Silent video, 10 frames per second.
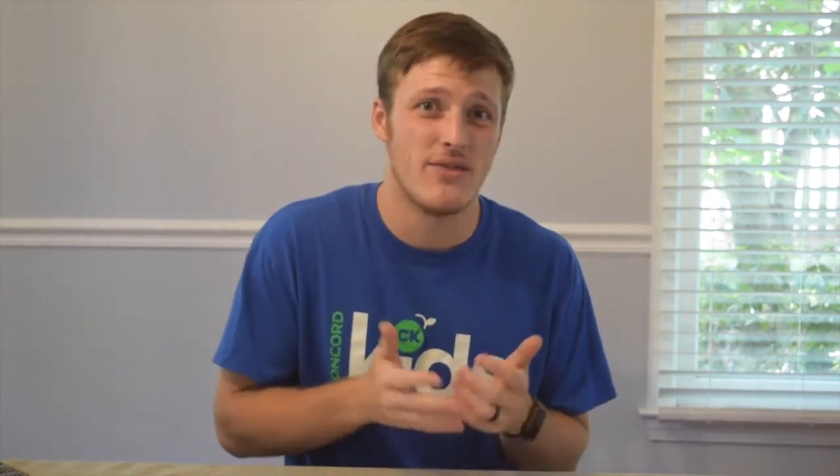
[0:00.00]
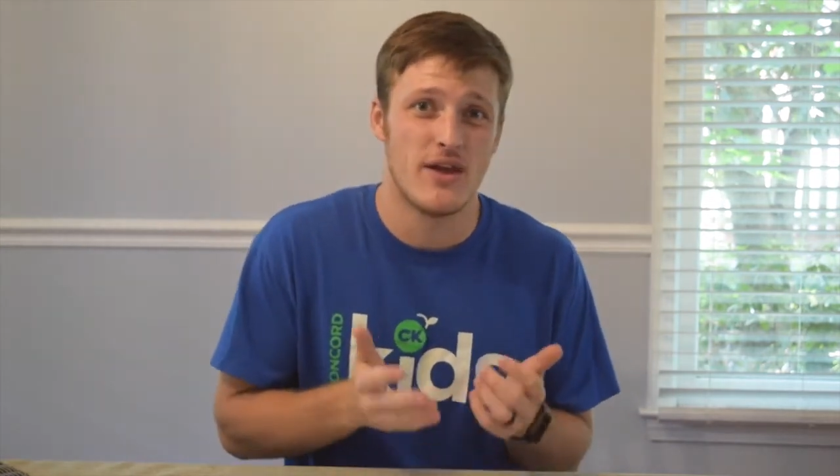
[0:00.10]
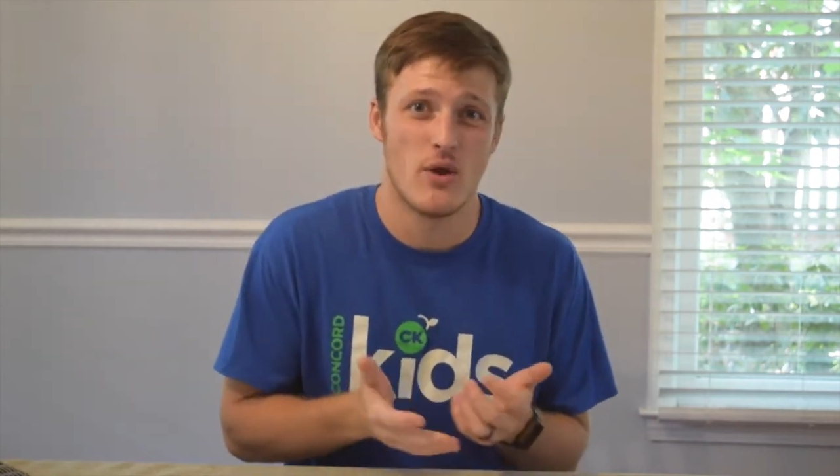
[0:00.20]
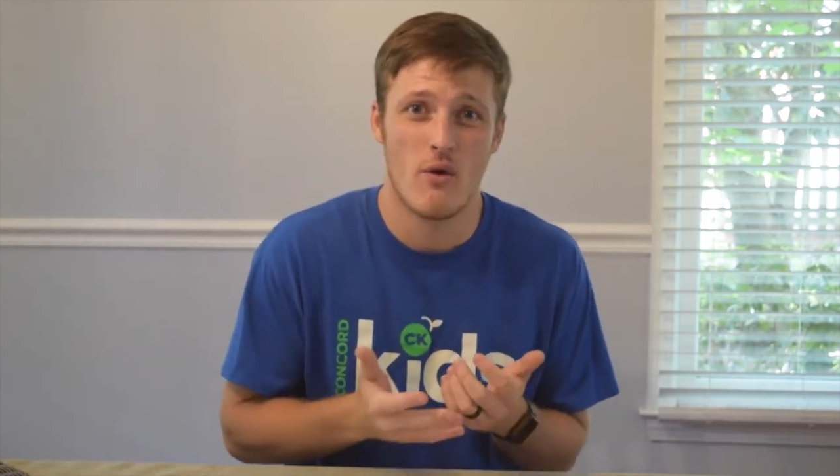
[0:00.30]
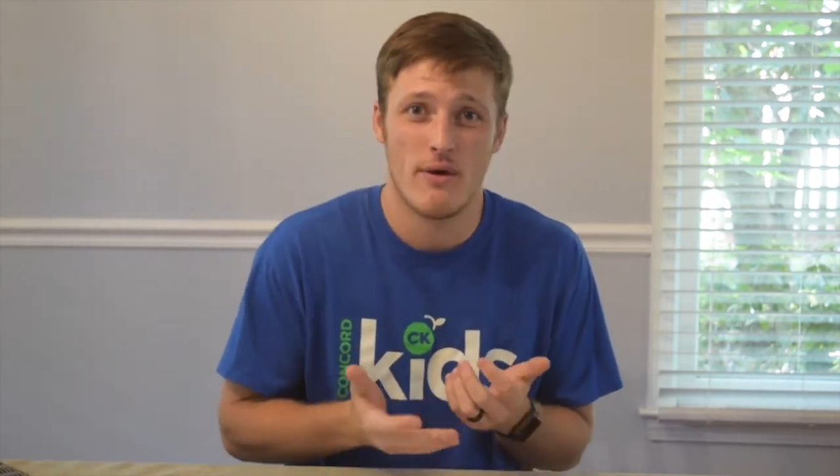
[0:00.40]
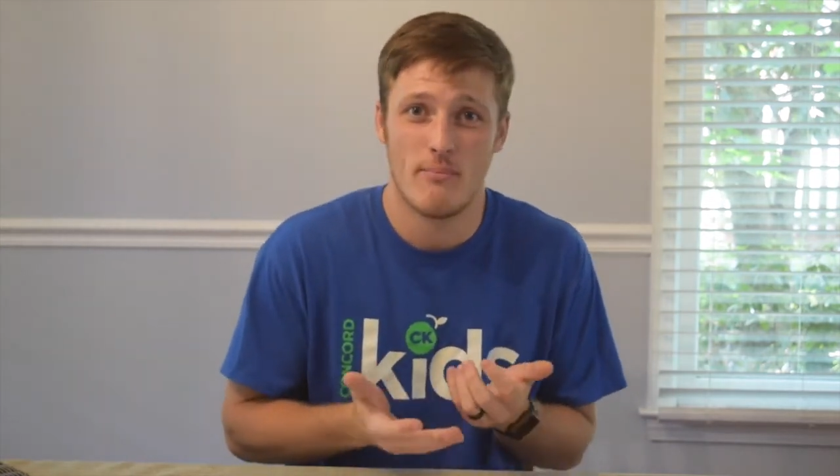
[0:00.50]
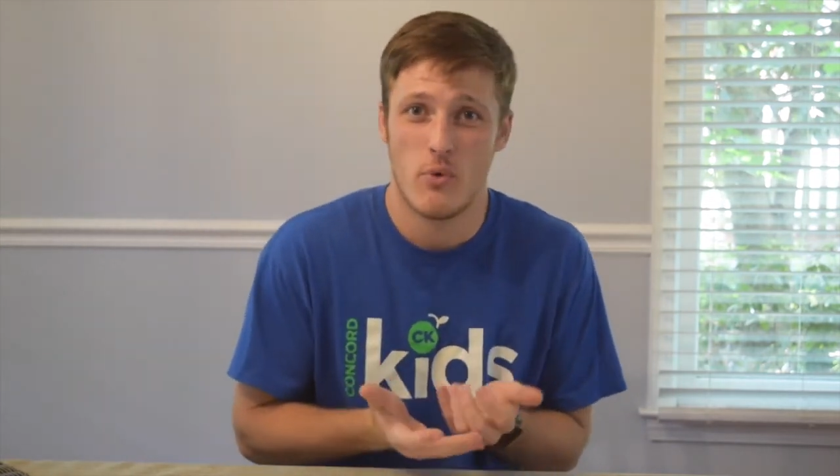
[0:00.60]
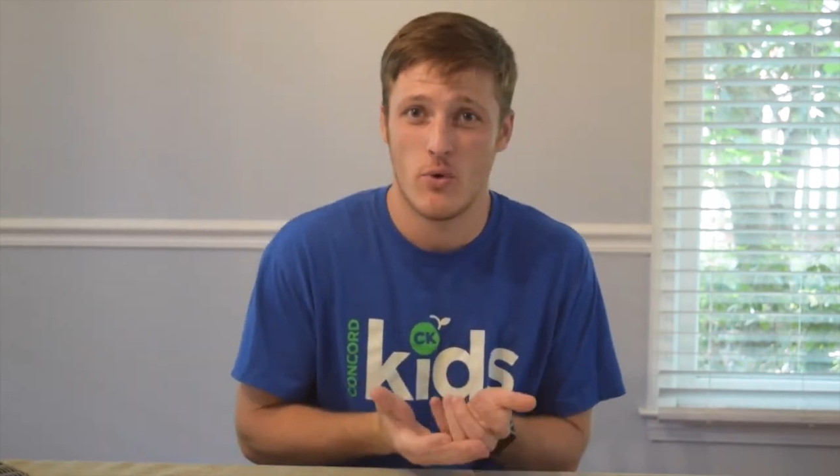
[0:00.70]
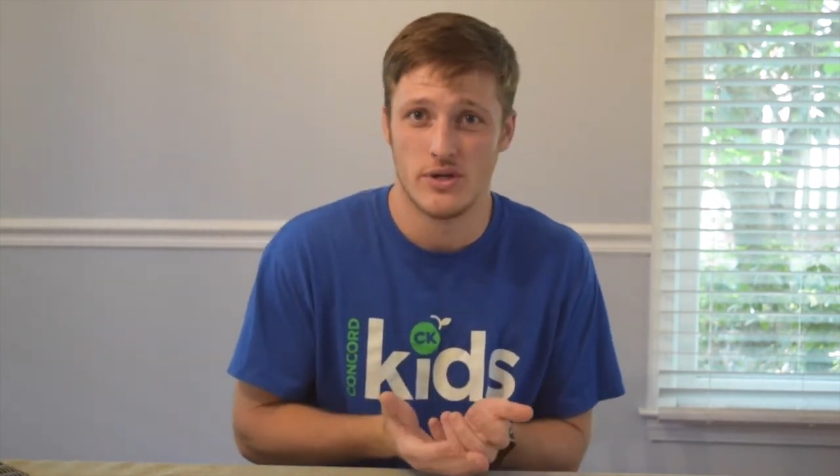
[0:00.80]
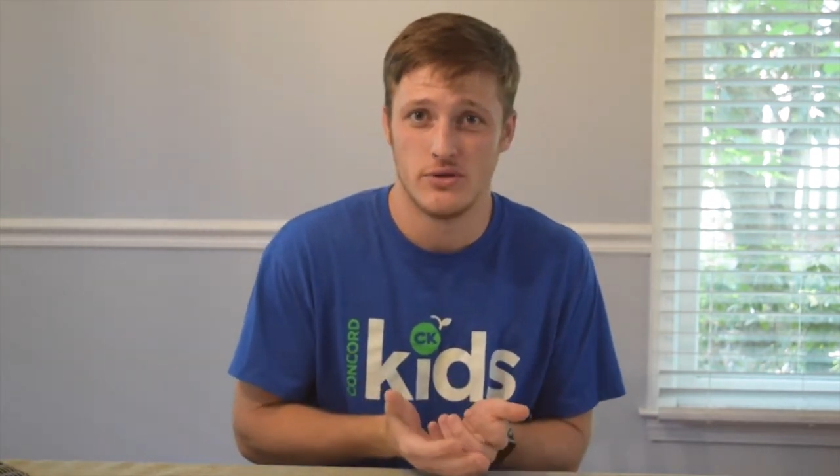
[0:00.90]
they are
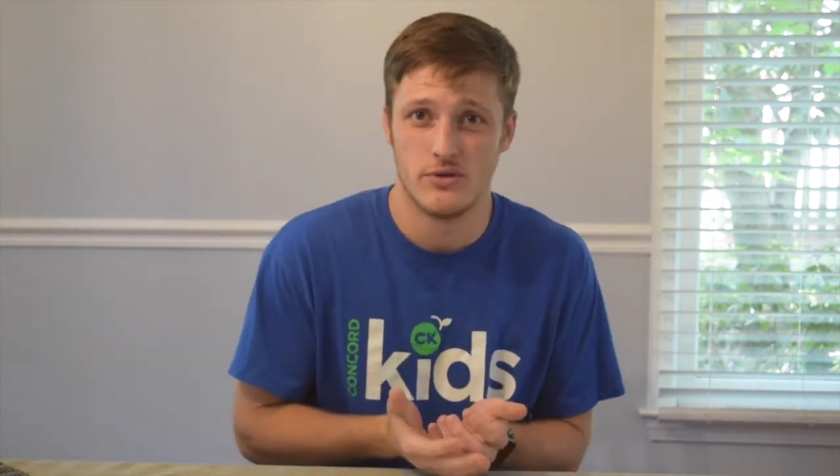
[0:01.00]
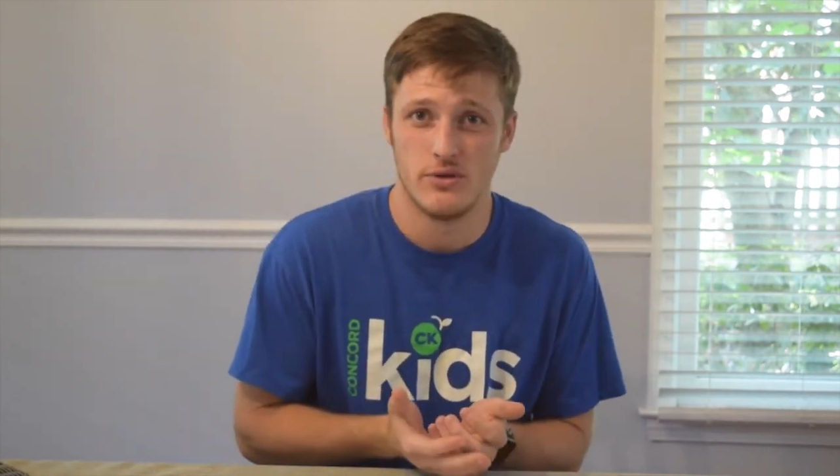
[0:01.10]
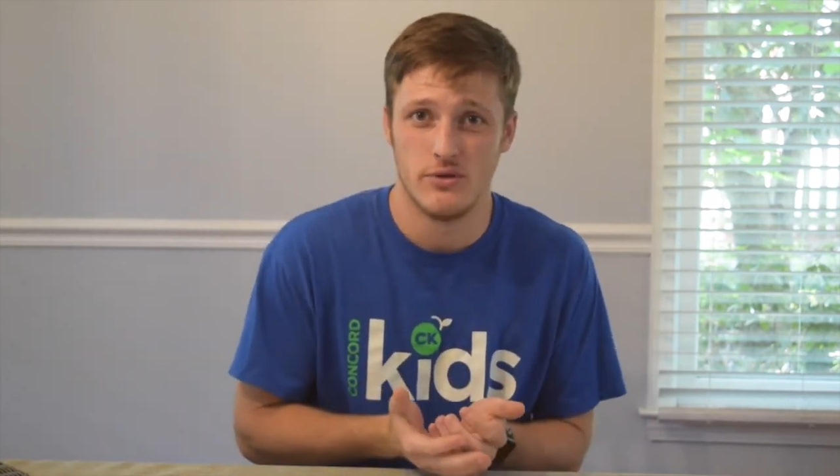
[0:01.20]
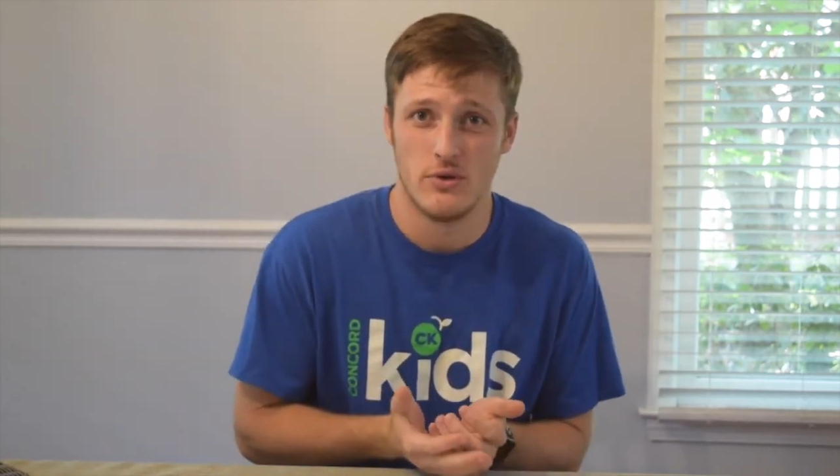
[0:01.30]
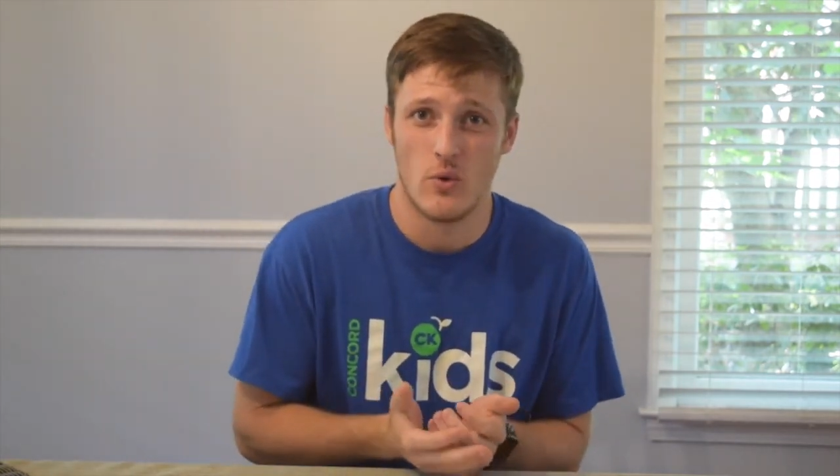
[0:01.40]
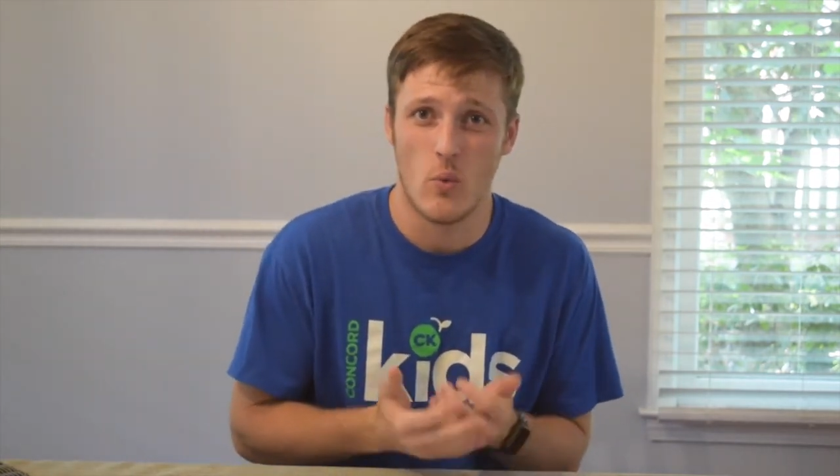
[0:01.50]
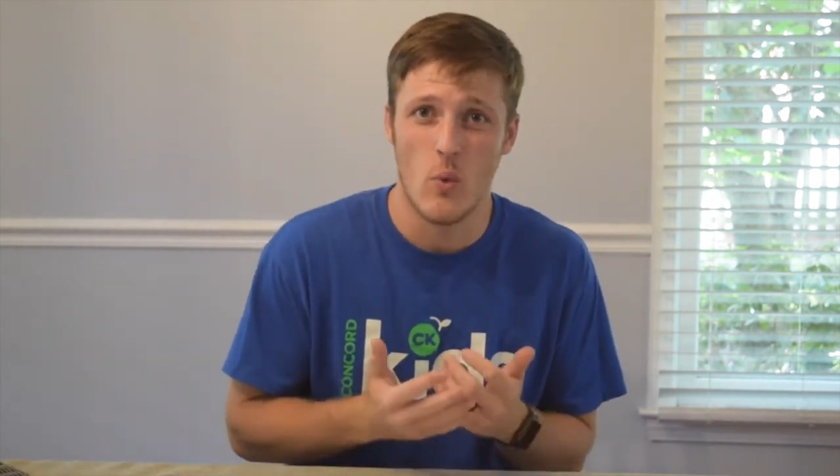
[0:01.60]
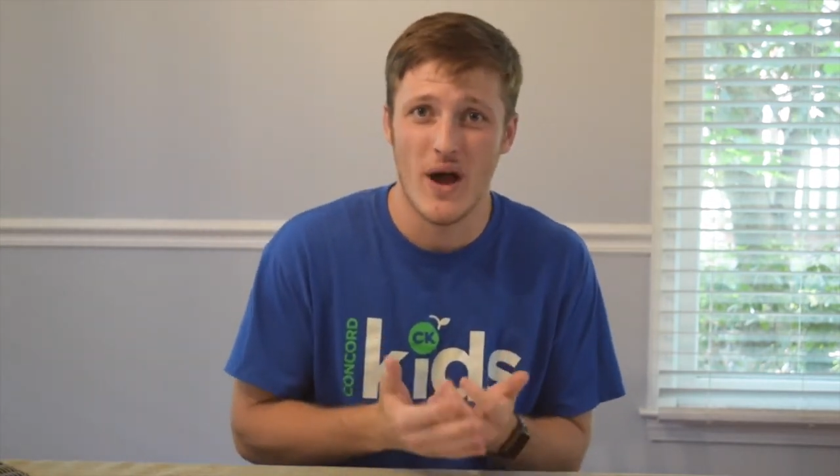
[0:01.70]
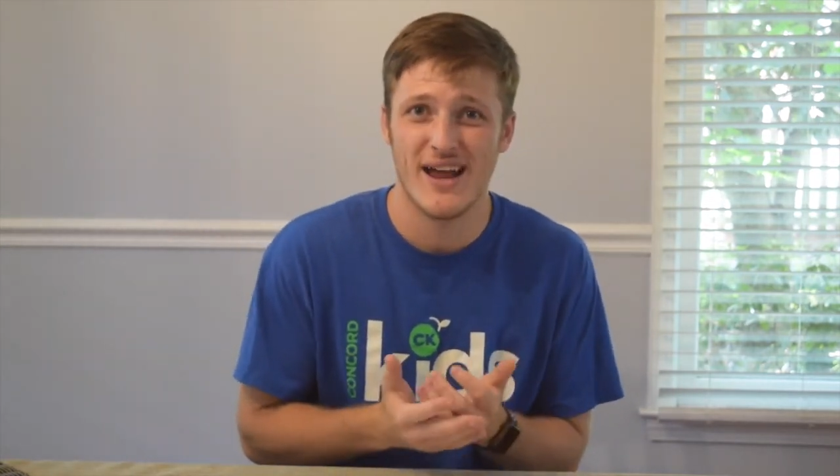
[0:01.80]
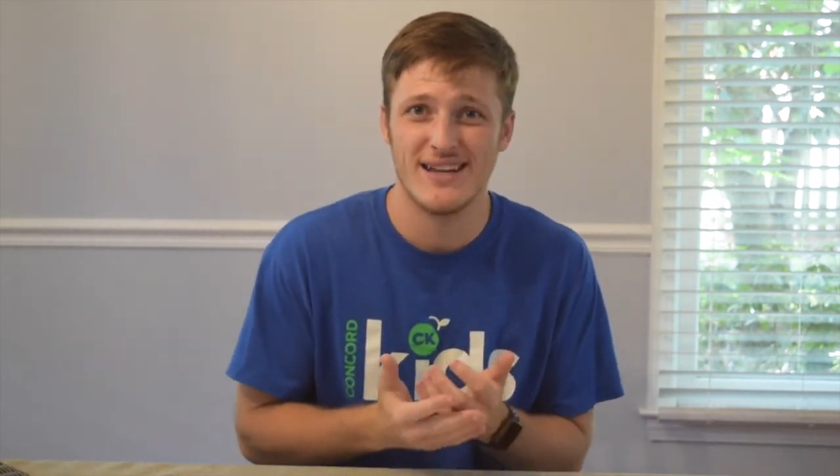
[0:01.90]
important to you.
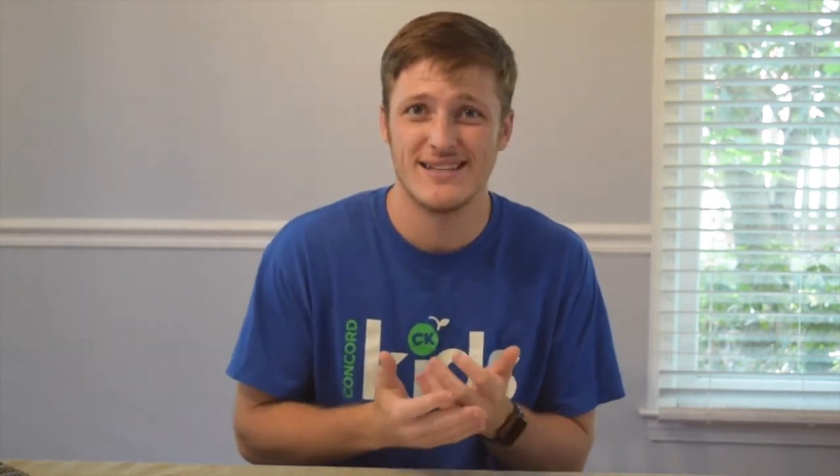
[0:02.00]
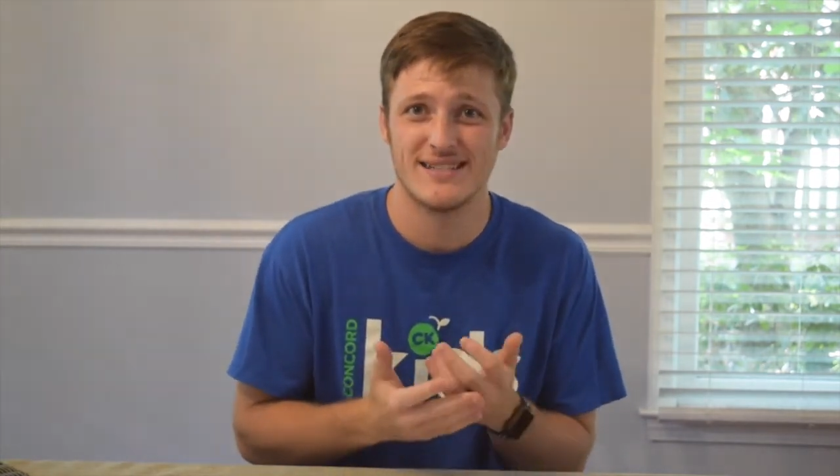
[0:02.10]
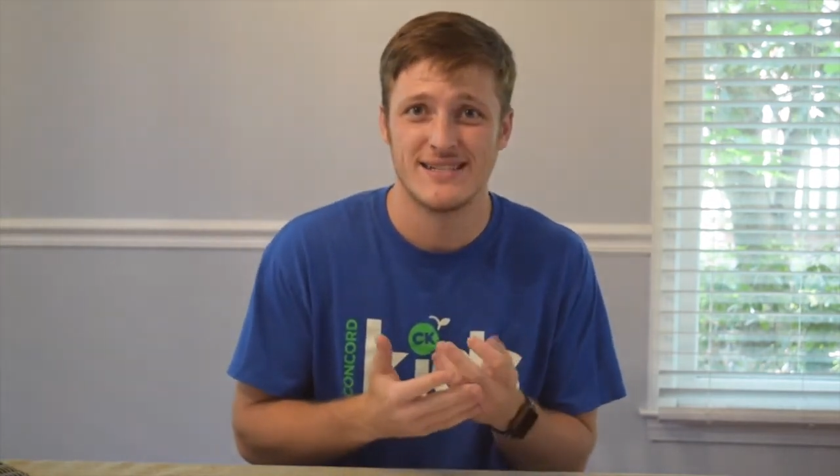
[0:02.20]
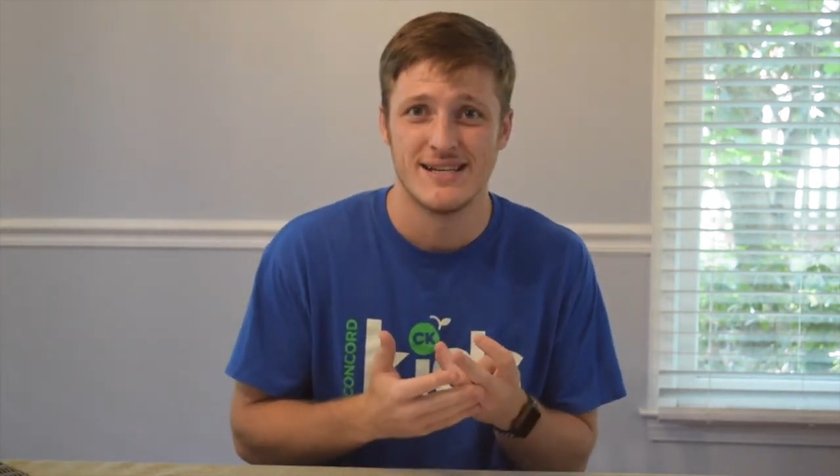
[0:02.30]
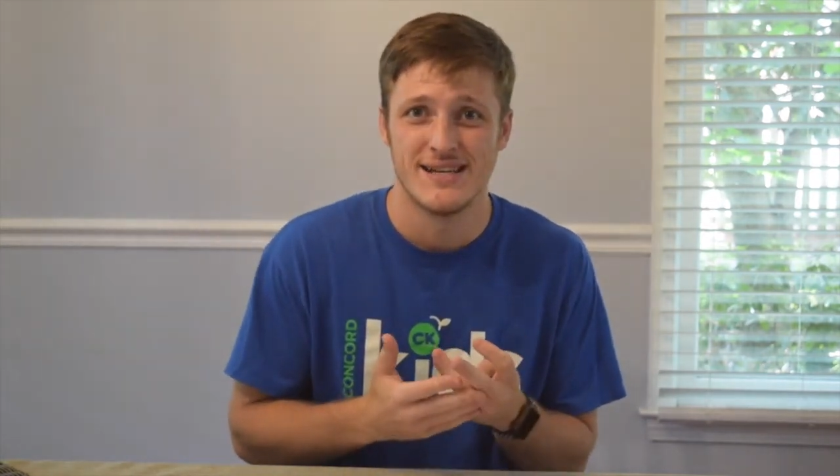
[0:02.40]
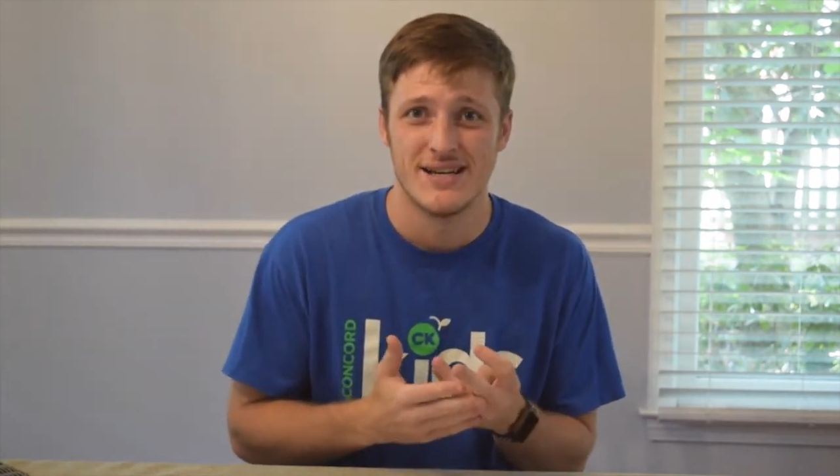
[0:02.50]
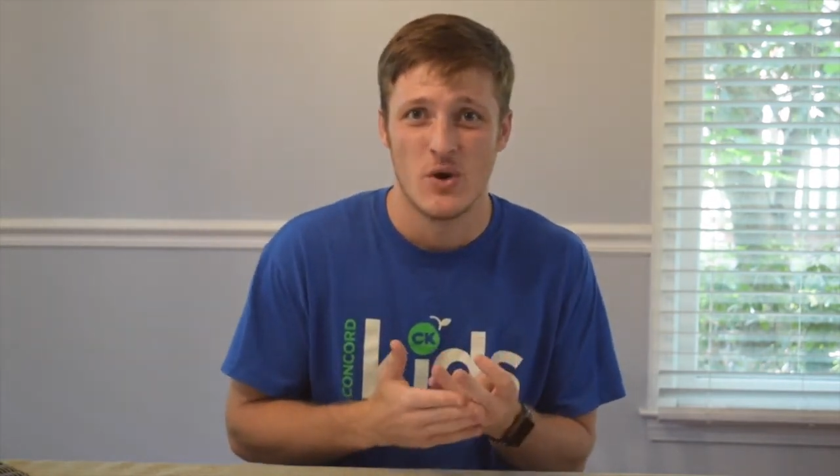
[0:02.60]
Why is